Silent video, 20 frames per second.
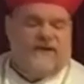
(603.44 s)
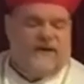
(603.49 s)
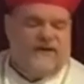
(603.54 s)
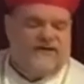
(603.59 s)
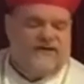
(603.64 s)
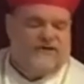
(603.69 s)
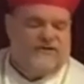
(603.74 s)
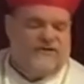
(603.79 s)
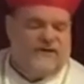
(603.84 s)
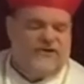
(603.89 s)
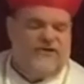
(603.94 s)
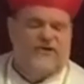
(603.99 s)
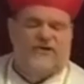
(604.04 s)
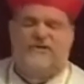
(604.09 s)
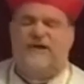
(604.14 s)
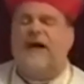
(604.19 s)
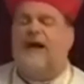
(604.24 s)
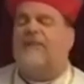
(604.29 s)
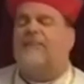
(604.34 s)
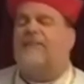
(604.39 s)
a consecration
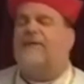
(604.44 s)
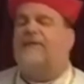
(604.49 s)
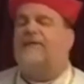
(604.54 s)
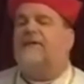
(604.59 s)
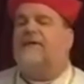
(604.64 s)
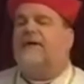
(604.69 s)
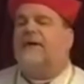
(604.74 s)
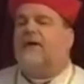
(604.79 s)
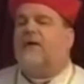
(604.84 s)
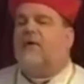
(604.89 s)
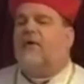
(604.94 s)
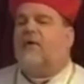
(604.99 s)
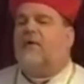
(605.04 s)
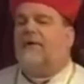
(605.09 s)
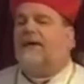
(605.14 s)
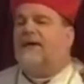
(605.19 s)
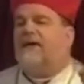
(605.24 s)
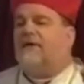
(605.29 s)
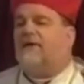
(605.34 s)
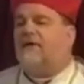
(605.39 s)
happen, or
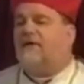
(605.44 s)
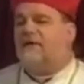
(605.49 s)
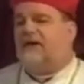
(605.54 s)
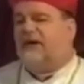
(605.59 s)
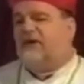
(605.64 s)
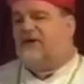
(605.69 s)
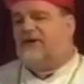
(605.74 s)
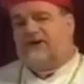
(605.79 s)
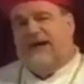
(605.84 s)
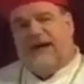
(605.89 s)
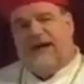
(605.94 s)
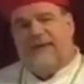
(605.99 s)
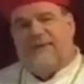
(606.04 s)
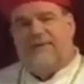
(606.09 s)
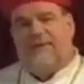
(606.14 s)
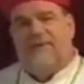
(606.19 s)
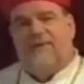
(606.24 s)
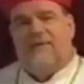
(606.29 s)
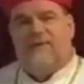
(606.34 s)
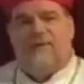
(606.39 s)
make an ordination
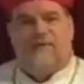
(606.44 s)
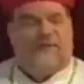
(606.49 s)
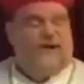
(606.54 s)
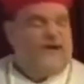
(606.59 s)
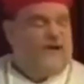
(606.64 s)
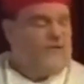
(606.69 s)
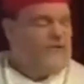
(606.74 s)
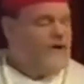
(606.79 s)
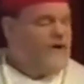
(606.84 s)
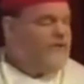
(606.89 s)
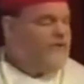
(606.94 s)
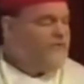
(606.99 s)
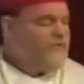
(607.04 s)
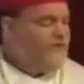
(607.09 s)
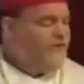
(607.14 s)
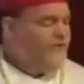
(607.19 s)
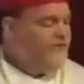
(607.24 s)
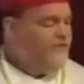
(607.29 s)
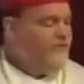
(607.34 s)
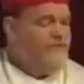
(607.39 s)
happen, or make Christ
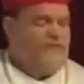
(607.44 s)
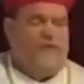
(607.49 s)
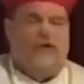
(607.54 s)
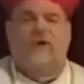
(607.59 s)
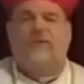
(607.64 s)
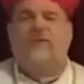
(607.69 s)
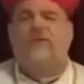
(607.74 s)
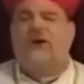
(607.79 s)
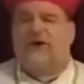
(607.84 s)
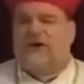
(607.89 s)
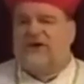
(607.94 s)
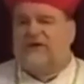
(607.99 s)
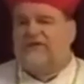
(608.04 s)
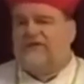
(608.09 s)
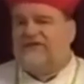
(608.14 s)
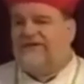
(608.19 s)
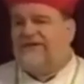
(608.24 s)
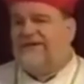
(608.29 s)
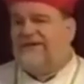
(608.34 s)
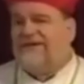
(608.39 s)
present upon the
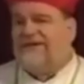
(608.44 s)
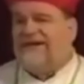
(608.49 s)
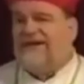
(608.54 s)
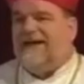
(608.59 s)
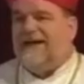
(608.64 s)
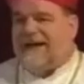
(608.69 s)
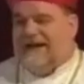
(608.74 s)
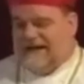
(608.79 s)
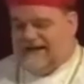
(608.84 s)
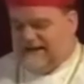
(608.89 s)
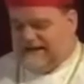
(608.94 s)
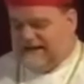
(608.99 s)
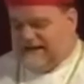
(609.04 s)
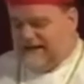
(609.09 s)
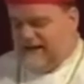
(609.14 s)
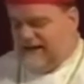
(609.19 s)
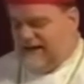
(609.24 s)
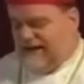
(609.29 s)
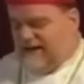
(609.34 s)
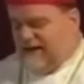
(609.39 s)
altar, and
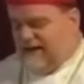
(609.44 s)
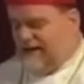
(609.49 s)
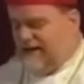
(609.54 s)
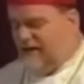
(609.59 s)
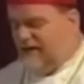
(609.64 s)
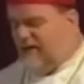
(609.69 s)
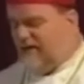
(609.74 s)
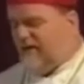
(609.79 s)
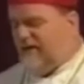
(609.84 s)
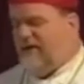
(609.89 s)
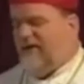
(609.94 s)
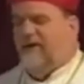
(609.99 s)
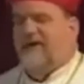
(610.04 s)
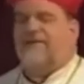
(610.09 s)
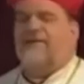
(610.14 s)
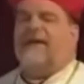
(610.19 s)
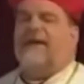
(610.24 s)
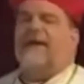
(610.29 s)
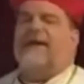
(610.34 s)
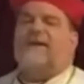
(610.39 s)
any
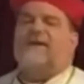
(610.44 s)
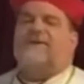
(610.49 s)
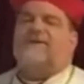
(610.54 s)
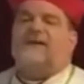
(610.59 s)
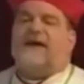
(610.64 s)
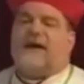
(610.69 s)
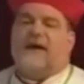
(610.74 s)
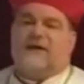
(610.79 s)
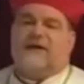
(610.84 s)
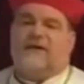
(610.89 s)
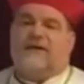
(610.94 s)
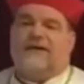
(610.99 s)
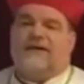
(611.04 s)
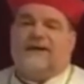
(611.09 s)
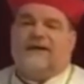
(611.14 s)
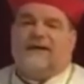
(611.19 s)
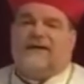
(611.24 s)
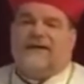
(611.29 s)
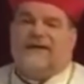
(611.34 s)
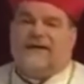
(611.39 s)
ordinary man could tell
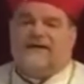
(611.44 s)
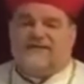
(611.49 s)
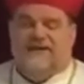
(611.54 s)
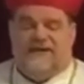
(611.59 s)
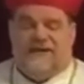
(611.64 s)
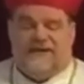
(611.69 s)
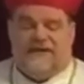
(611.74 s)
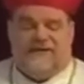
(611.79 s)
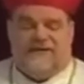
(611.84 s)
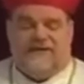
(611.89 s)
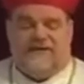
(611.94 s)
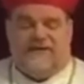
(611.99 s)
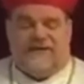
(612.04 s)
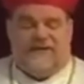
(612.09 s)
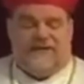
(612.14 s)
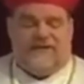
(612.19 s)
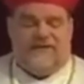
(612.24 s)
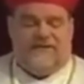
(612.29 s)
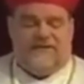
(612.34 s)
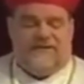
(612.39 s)
that
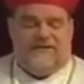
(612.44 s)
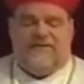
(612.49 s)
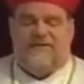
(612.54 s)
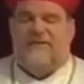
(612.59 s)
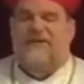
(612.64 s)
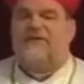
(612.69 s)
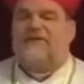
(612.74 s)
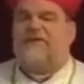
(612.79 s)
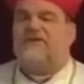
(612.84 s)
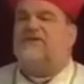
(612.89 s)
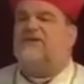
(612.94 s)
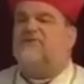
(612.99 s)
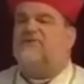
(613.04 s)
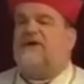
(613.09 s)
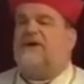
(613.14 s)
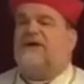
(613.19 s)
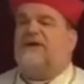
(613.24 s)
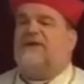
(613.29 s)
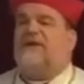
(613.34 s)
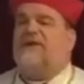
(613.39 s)
this is
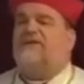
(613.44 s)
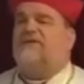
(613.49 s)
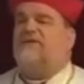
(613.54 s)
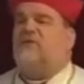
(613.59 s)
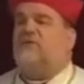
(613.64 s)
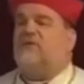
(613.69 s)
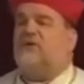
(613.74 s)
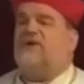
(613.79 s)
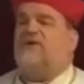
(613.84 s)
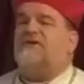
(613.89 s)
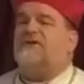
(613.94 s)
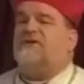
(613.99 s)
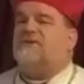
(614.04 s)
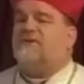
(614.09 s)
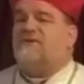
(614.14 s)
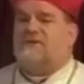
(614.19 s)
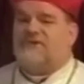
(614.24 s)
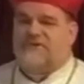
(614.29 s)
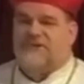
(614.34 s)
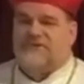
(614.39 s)
what, these are the words he
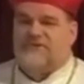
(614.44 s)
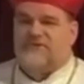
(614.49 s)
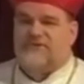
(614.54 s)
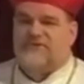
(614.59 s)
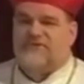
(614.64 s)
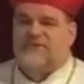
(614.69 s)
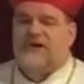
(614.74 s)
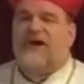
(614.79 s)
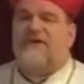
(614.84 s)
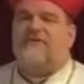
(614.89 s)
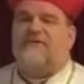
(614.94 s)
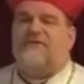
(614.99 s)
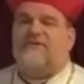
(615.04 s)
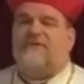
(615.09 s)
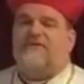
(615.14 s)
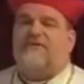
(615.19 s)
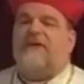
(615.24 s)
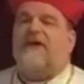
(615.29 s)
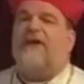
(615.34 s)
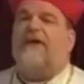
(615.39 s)
was striving to
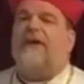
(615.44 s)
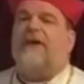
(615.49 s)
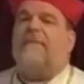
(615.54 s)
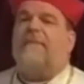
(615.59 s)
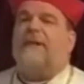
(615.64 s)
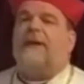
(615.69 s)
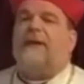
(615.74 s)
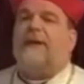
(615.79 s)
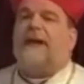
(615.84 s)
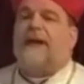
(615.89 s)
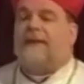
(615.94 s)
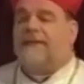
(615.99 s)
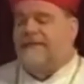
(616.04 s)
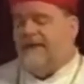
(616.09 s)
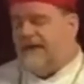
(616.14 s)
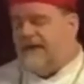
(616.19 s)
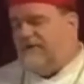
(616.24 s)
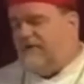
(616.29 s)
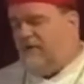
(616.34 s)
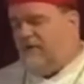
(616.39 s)
say, and
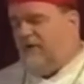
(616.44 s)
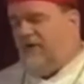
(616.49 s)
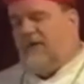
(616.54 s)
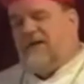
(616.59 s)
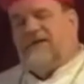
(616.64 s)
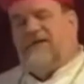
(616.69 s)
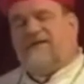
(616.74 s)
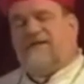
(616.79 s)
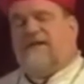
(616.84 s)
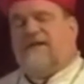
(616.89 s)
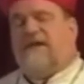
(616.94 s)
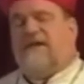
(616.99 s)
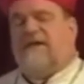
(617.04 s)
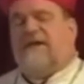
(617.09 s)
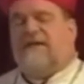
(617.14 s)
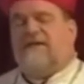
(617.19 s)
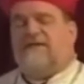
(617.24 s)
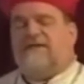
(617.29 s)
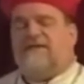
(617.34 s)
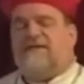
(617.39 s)
therefore
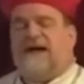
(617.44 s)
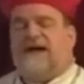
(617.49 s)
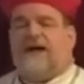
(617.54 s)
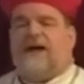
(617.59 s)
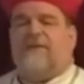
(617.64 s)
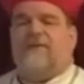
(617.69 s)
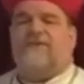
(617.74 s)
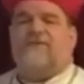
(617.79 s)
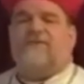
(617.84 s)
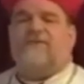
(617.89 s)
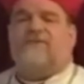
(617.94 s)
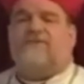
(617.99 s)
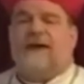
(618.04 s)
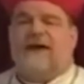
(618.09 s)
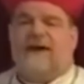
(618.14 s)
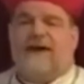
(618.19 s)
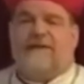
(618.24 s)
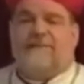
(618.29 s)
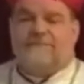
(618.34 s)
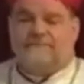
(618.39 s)
these sacraments are
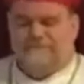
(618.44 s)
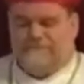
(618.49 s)
valid.